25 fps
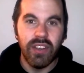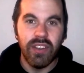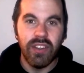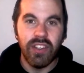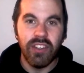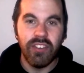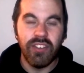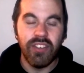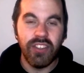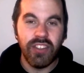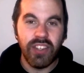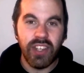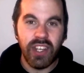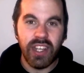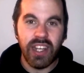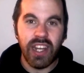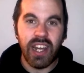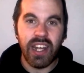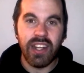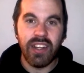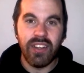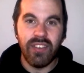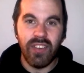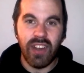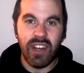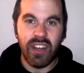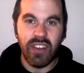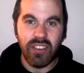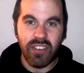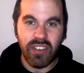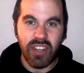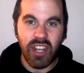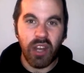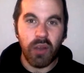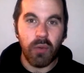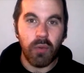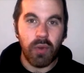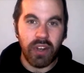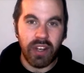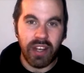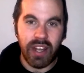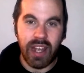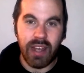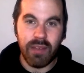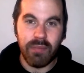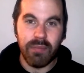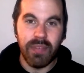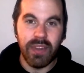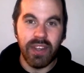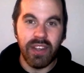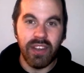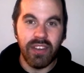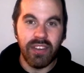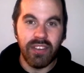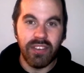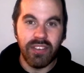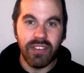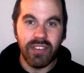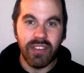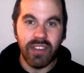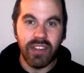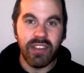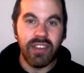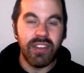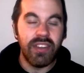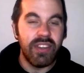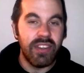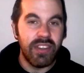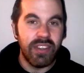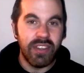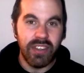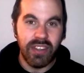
If you see that, you understand what happens, and